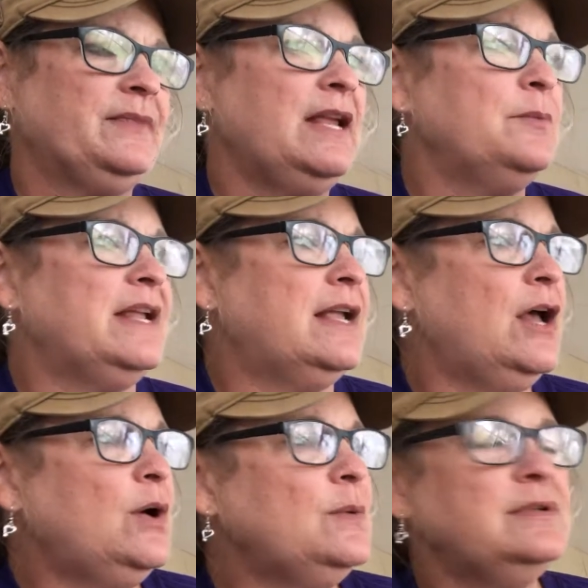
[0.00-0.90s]
Here we
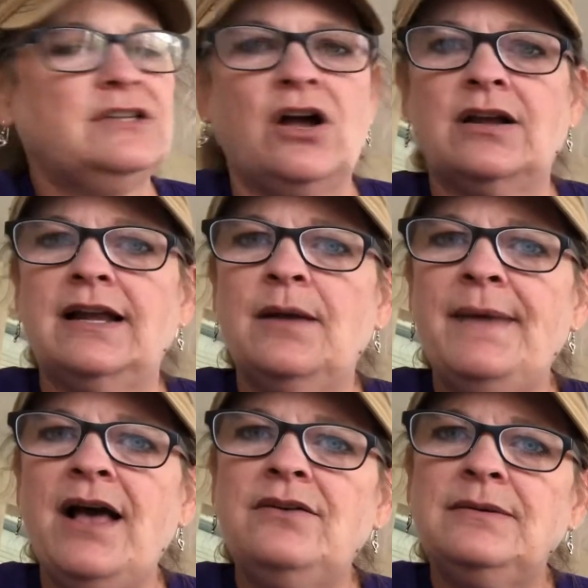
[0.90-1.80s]
go, talking
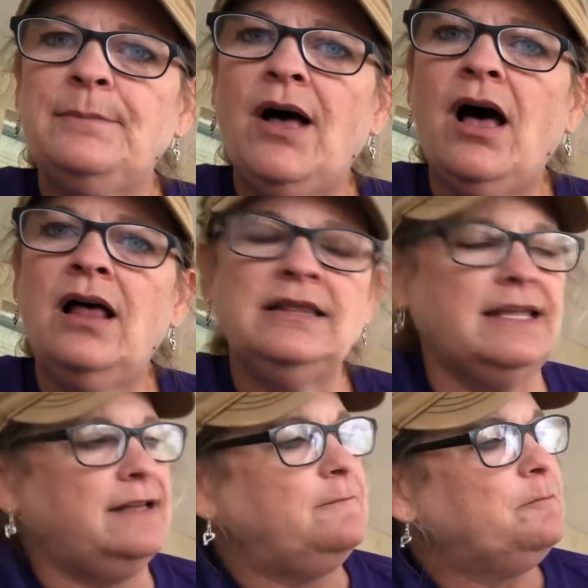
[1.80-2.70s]
about pollen.